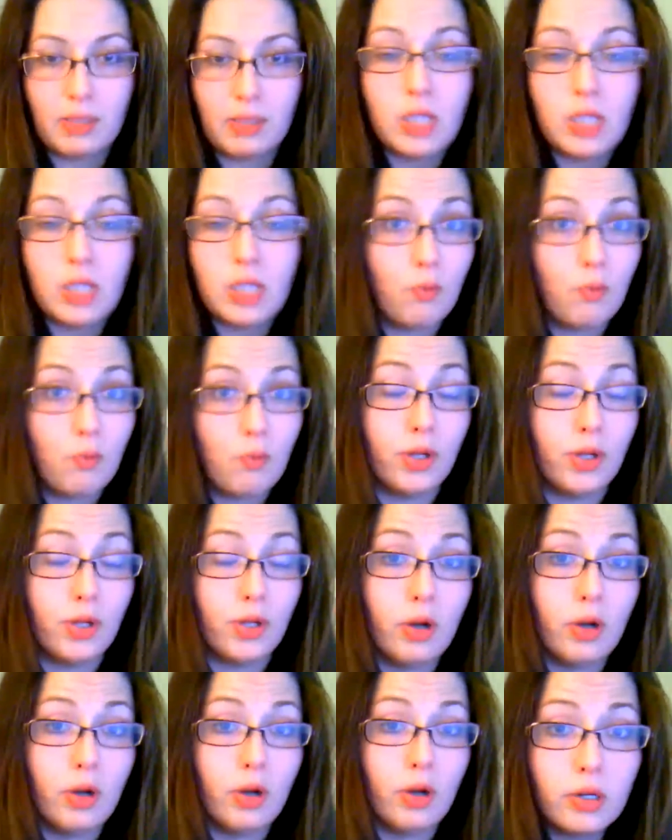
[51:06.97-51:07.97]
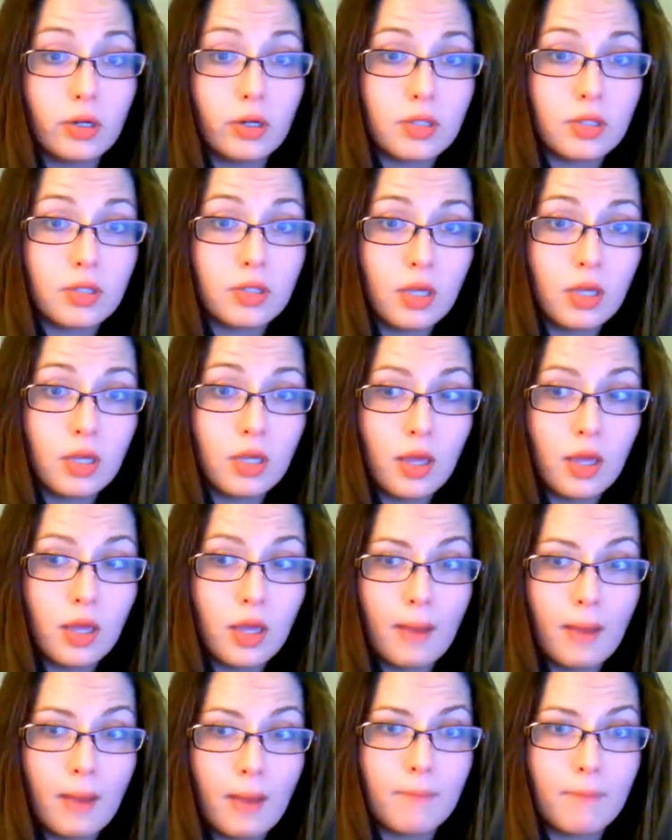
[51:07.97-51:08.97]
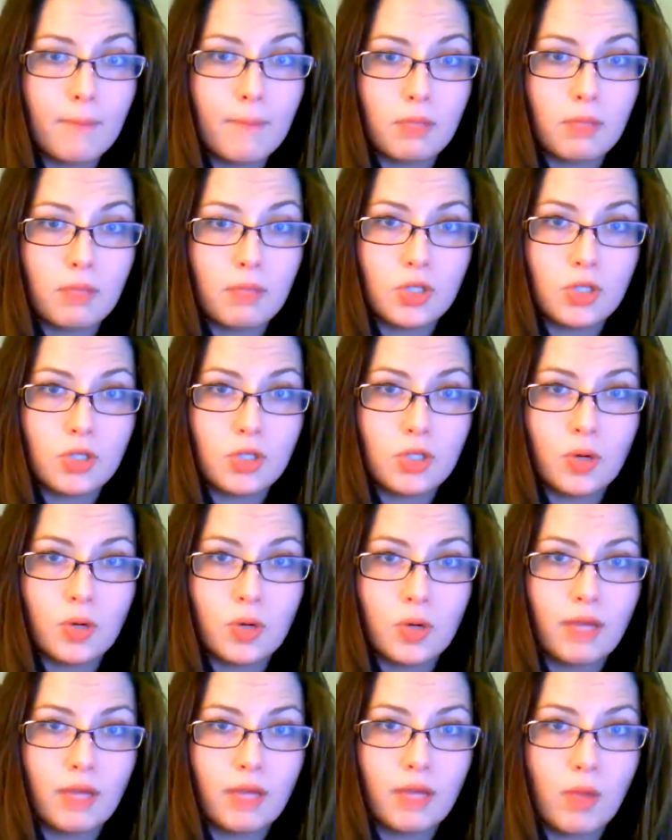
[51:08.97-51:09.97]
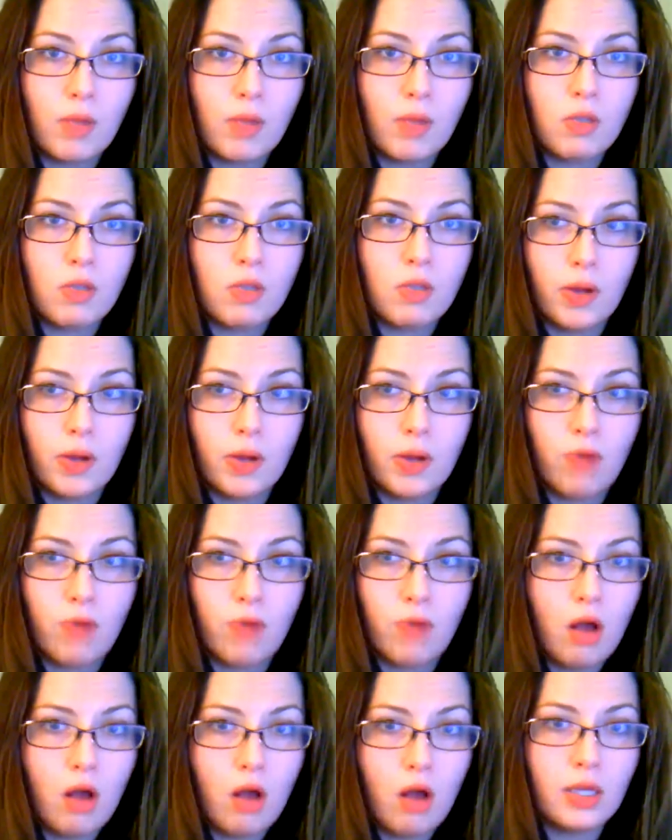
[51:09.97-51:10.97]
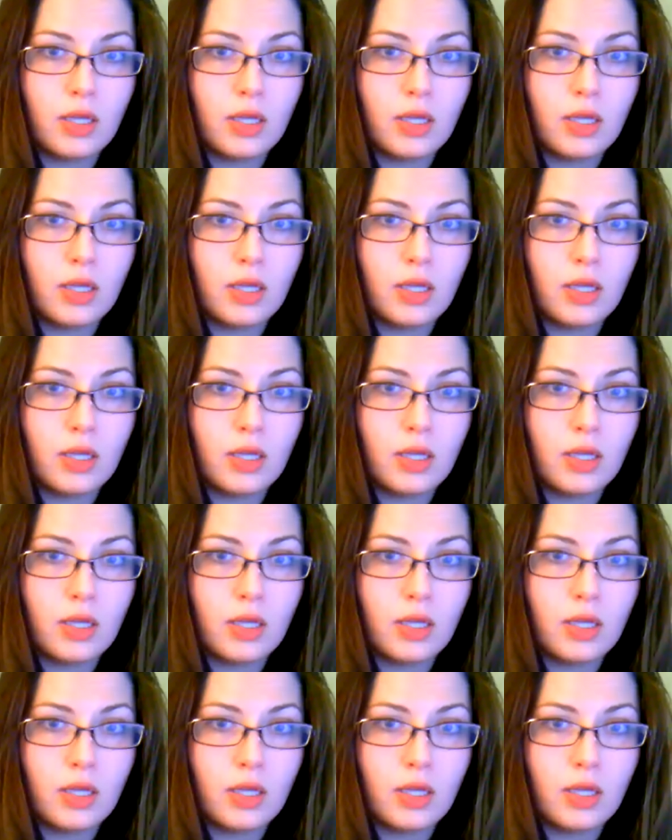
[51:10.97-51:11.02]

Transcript: it wouldn't hurt, but the majority of what's going wrong